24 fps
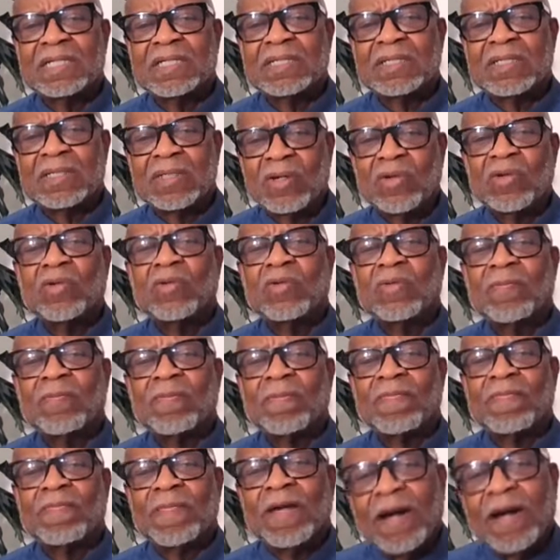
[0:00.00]
You know,
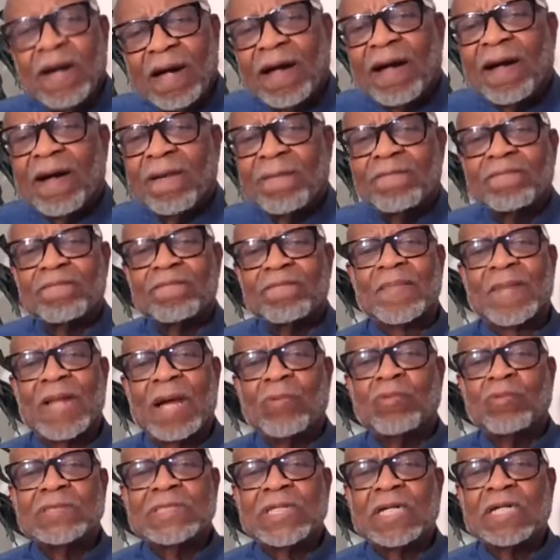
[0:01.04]
um,
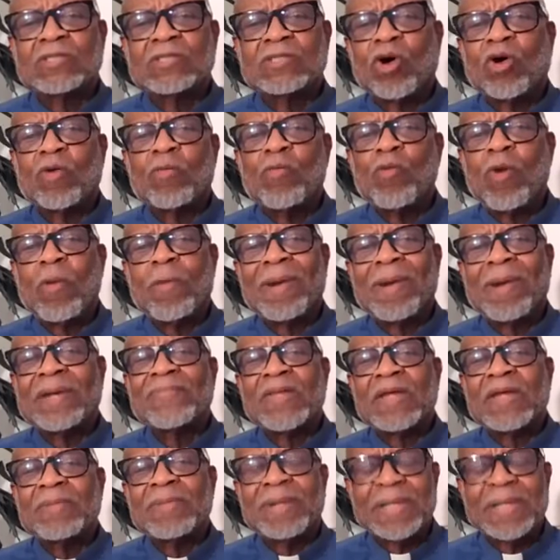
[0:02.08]
I wish I could talk more about that,